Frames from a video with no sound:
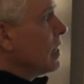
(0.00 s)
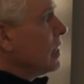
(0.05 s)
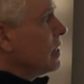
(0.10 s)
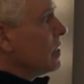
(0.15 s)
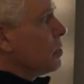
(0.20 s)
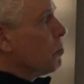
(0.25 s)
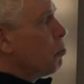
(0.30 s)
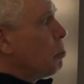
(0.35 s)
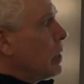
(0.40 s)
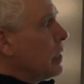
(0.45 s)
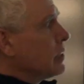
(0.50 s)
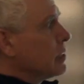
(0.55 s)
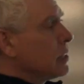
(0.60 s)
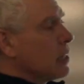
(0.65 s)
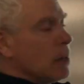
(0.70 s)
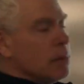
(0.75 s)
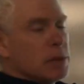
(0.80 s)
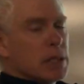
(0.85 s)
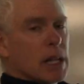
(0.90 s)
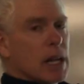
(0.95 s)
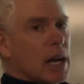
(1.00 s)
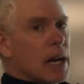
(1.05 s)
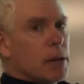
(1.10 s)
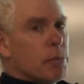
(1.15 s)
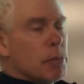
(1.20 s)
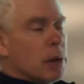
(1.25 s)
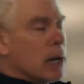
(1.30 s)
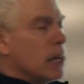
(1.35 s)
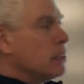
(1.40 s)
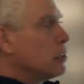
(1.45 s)
I need the base times the
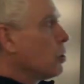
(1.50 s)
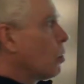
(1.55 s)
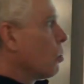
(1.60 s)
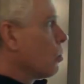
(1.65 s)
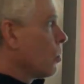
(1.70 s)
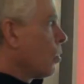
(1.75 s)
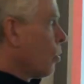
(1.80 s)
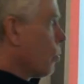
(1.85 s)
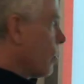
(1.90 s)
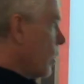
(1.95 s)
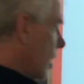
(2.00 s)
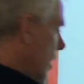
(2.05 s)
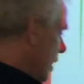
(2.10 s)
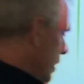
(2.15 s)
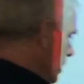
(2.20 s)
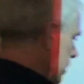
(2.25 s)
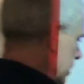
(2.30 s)
height, but I don't know the height